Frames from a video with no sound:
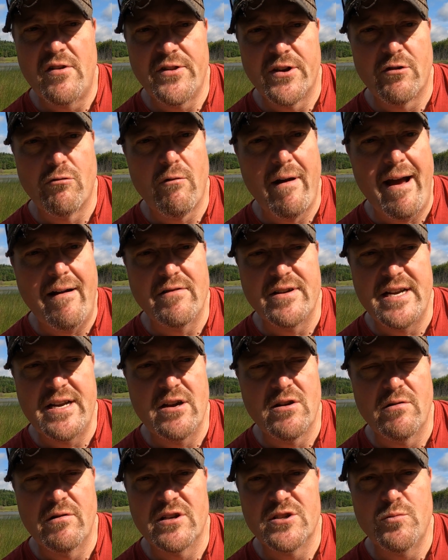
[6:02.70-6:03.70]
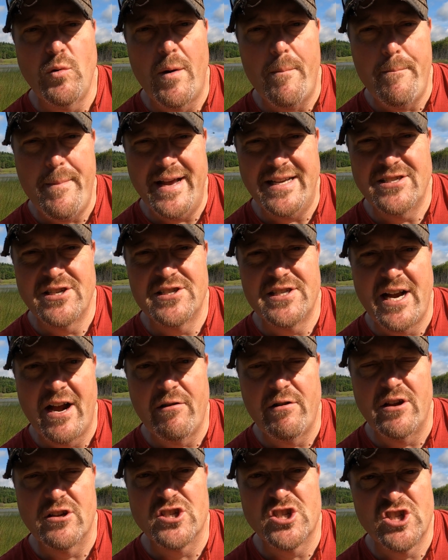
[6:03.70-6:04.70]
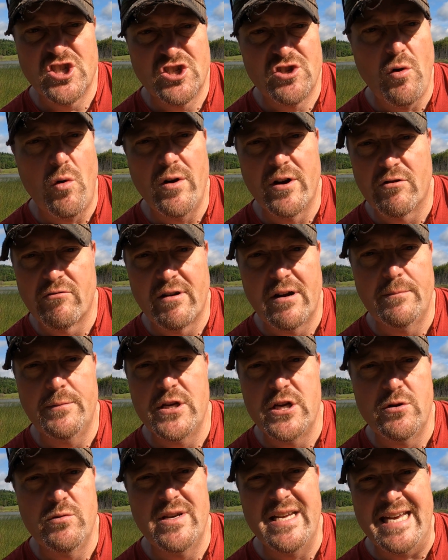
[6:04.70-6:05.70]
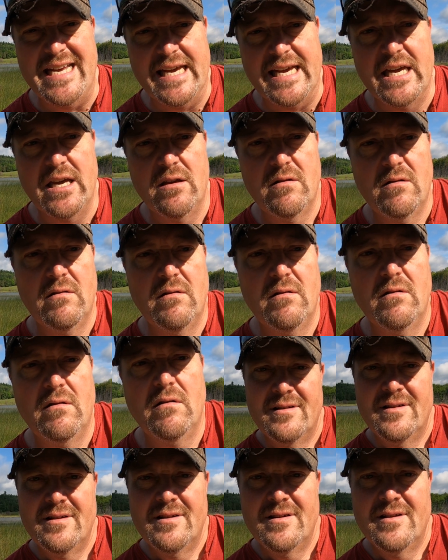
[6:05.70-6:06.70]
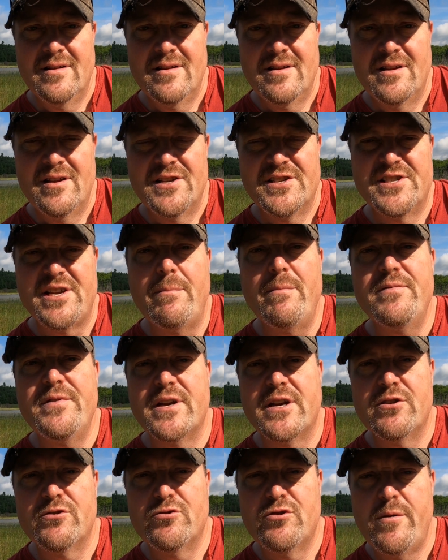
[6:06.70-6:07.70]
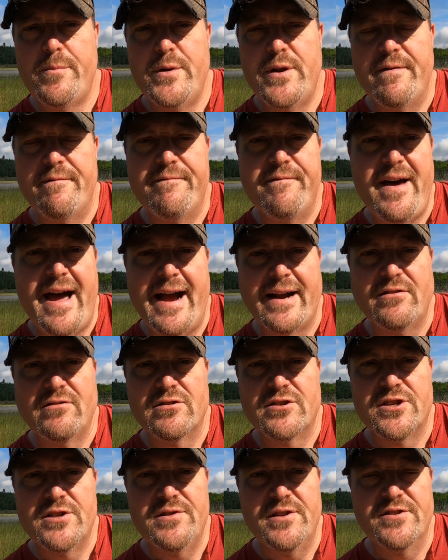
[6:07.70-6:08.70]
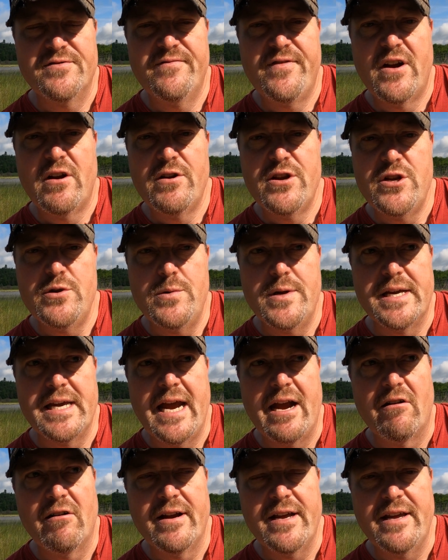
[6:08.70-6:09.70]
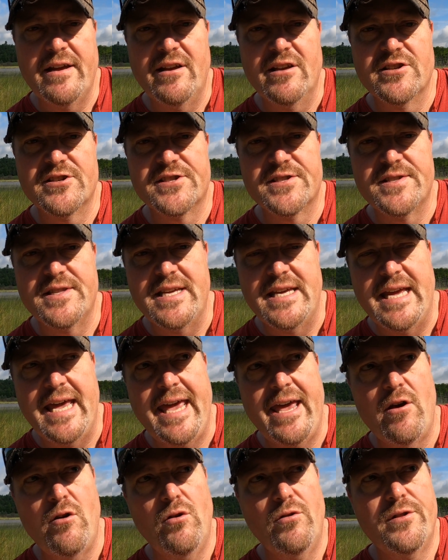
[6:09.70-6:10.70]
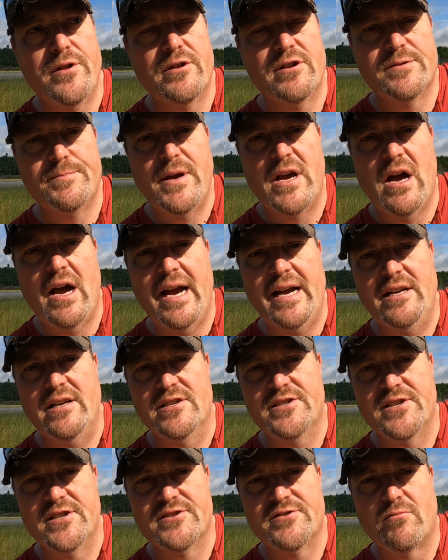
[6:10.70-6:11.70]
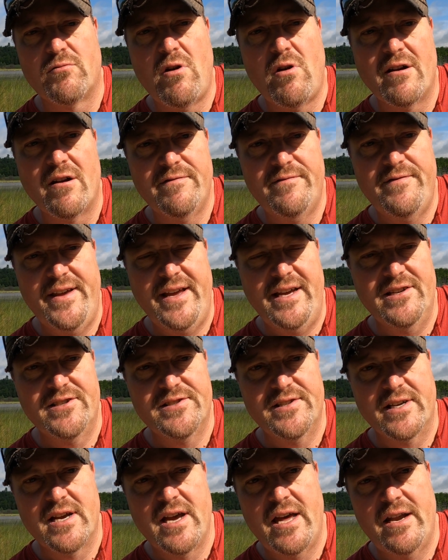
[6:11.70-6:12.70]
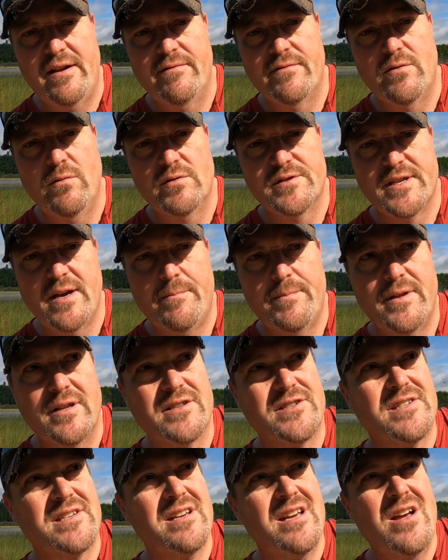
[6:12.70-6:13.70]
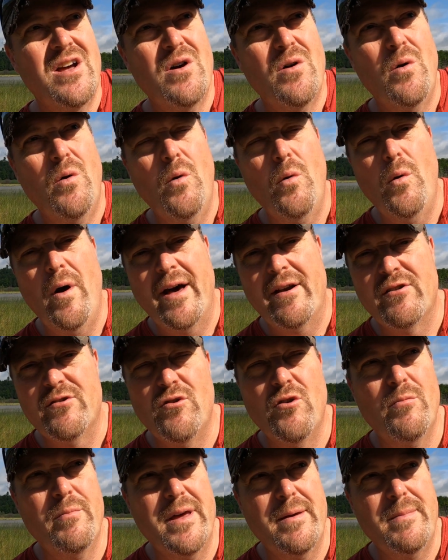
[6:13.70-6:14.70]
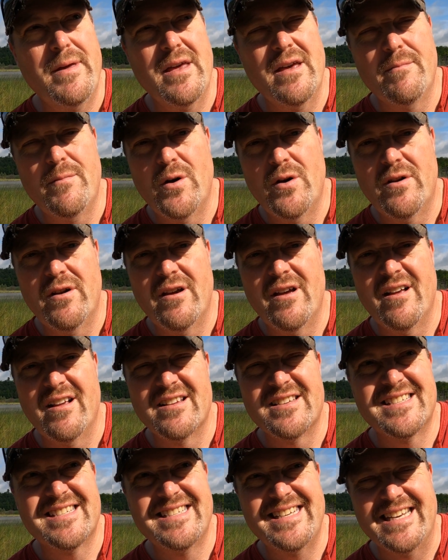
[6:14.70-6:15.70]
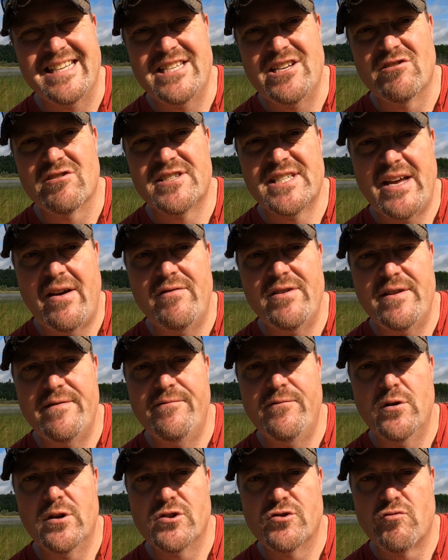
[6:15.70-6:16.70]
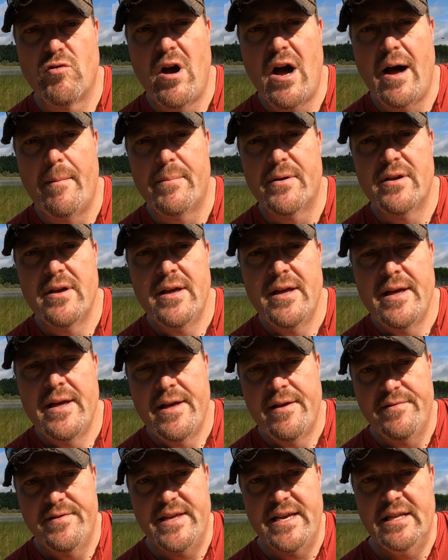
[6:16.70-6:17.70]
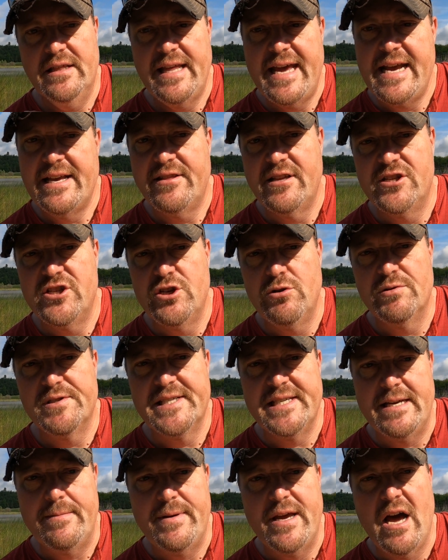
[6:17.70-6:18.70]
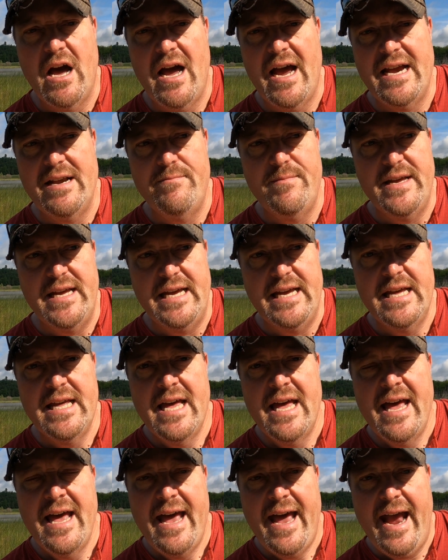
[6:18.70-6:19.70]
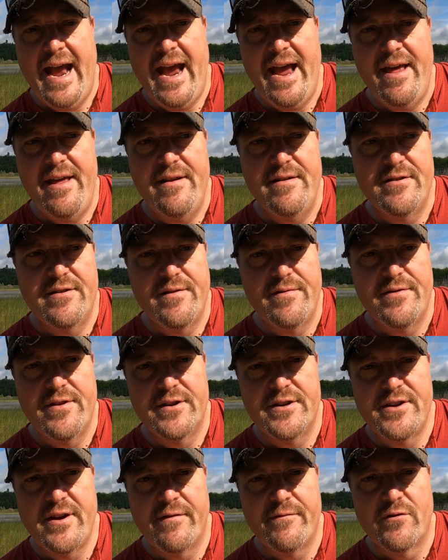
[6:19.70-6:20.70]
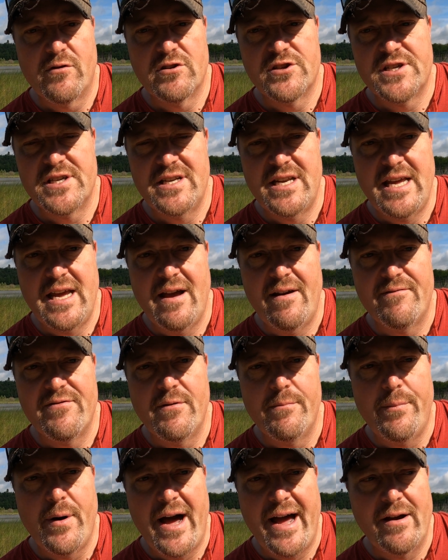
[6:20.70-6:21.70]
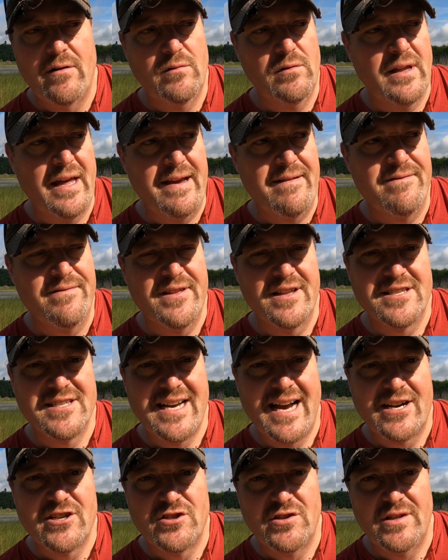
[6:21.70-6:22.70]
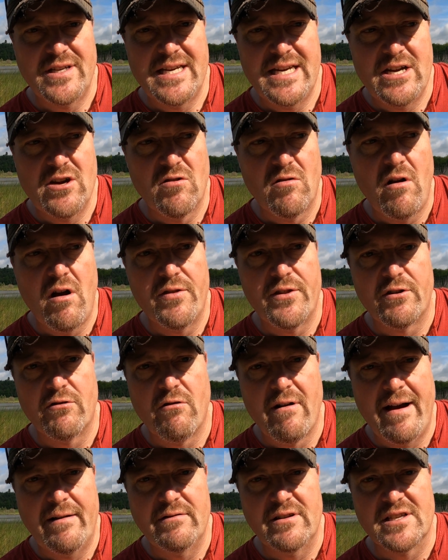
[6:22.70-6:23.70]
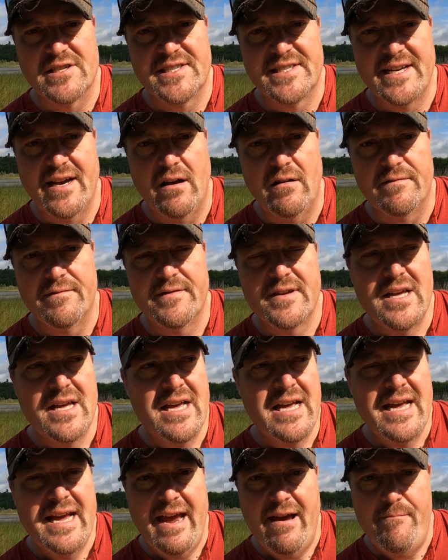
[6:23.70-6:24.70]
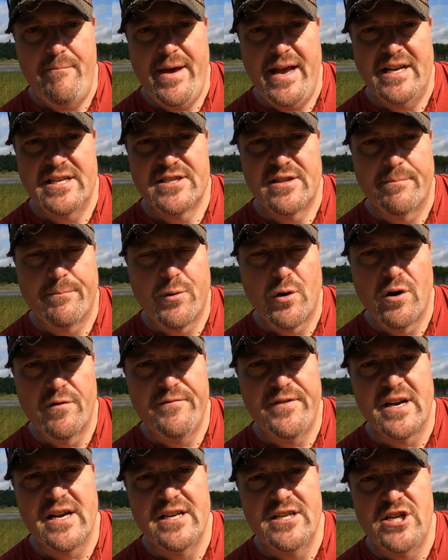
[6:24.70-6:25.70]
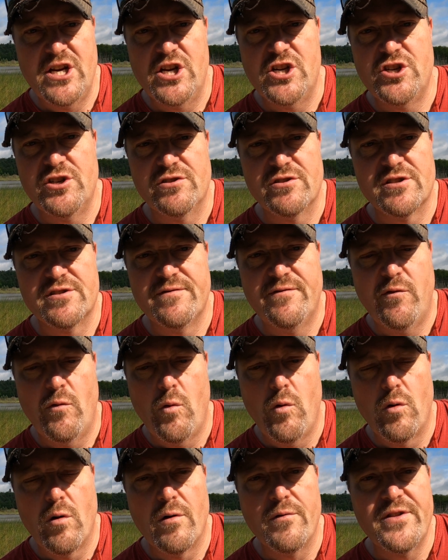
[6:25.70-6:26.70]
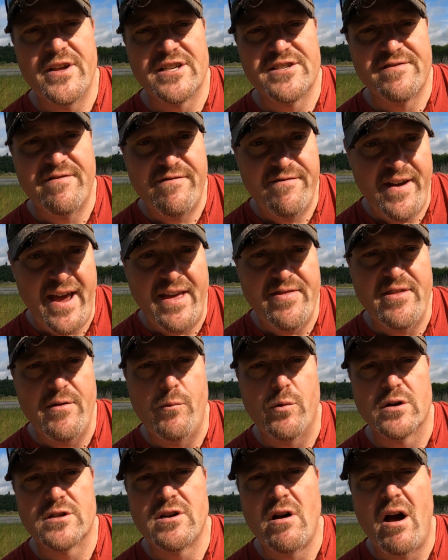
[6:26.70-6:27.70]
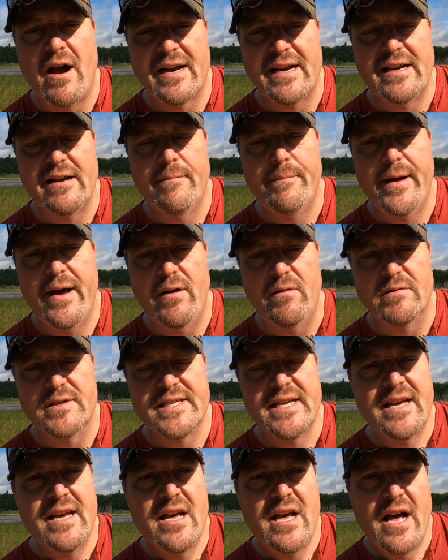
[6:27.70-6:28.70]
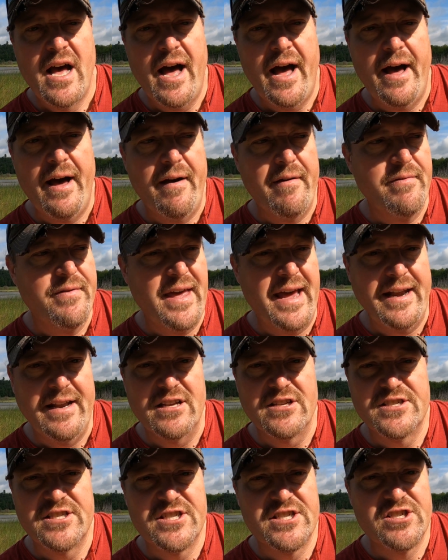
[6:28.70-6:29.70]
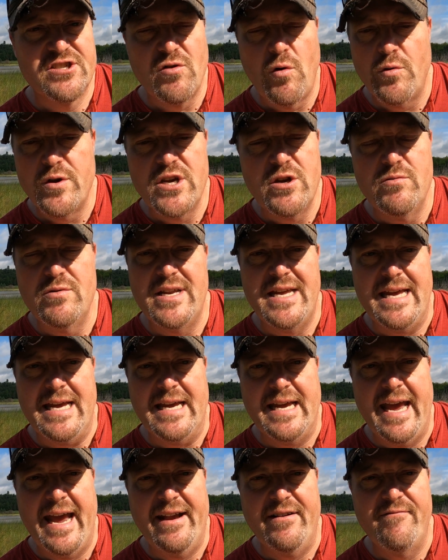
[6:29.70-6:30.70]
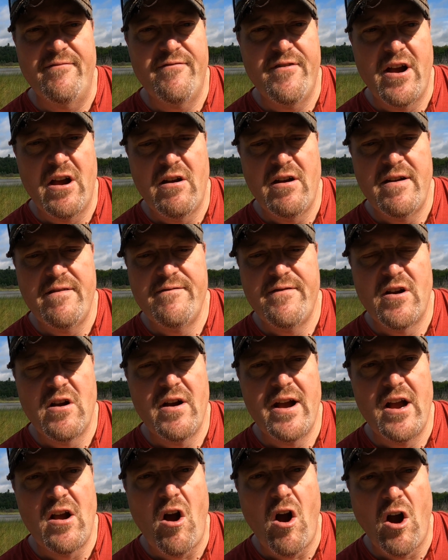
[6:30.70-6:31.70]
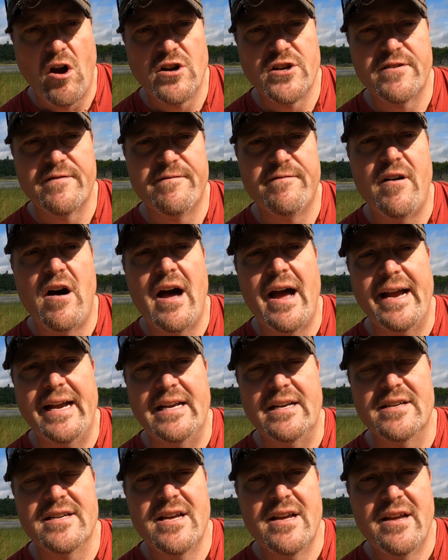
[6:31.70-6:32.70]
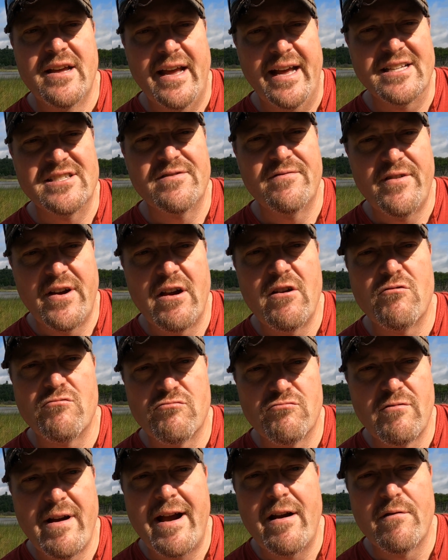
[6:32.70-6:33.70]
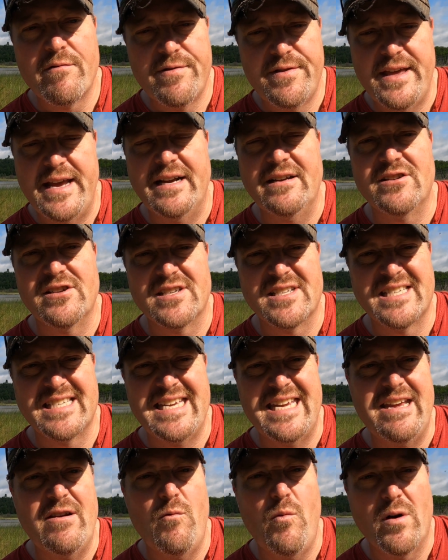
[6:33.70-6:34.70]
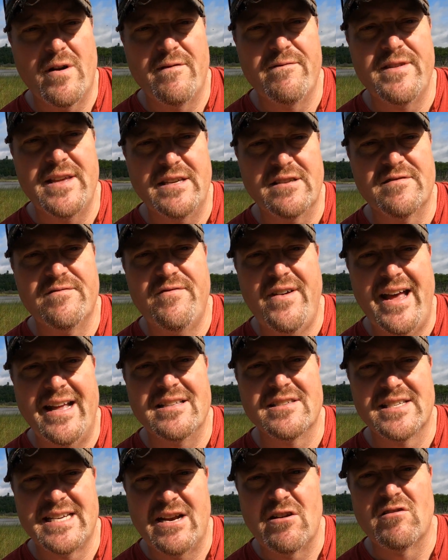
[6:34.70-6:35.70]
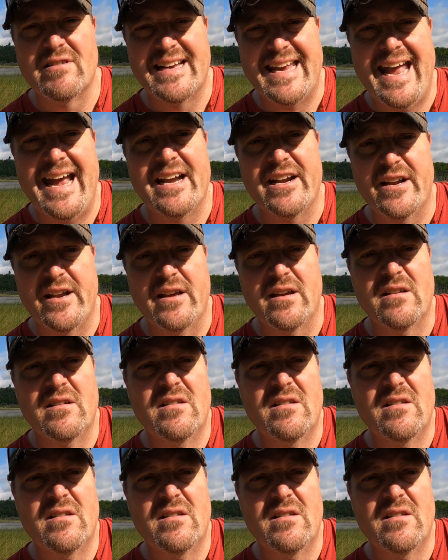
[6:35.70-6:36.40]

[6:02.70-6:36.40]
on the ground here is what makes this area so incredibly unique. Some of the contributing factors to this very unique area is the hill that is behind us is a rock face that kind of goes up. That's, oh, I don't know, maybe about a 60 or 70 foot drop. The lake that you see behind me and the diversity of the biolife that's actually here on the ground itself. It makes the perfect conditions for this fen that we're talking about that is so unique and very, very hard to find. It's a very rare thing to see one of these fens here in Canada.